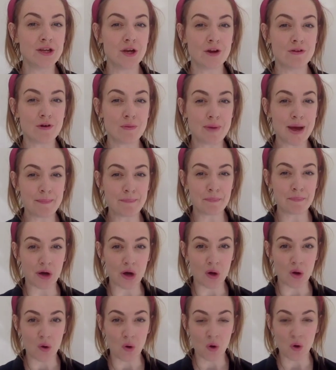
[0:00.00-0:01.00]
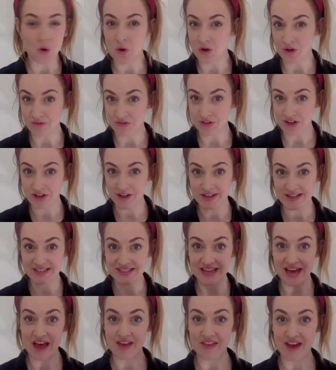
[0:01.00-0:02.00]
you remember all of the colours
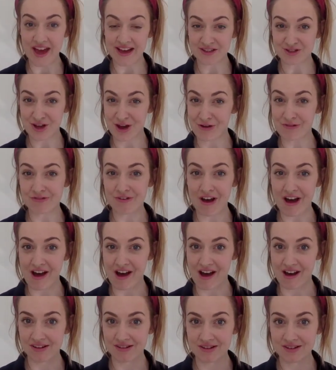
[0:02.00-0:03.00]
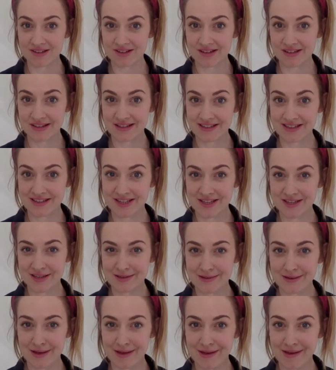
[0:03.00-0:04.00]
that are there so far?
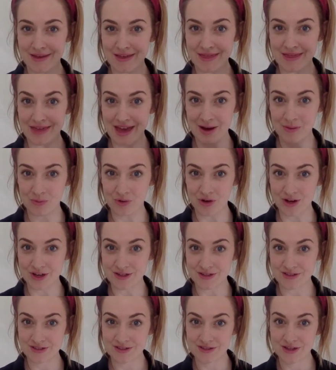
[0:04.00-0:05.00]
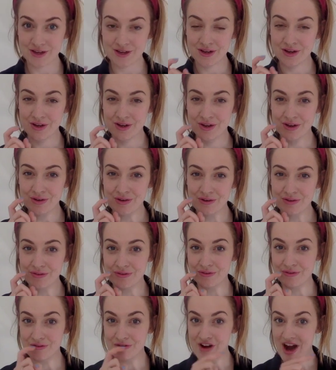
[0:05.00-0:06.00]
There was
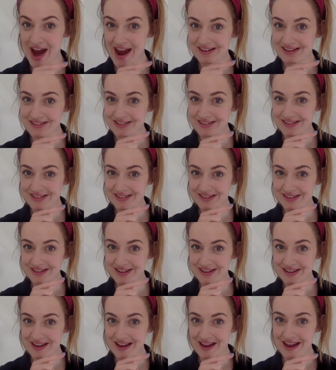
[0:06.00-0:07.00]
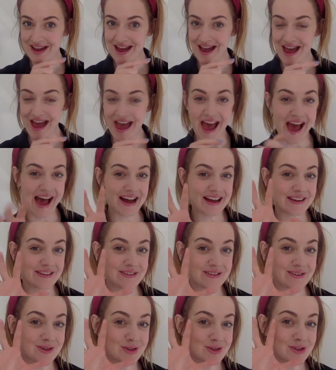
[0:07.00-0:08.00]
red
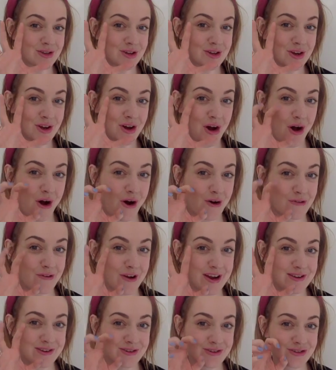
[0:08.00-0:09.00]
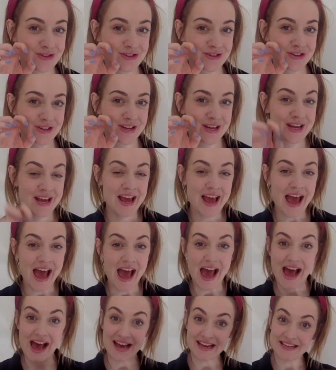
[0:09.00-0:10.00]
and orange
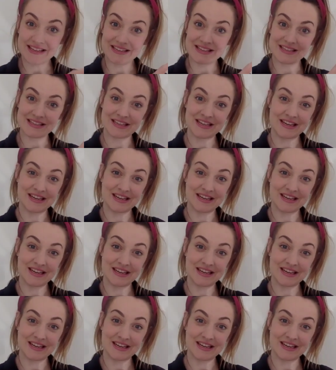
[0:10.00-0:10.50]
and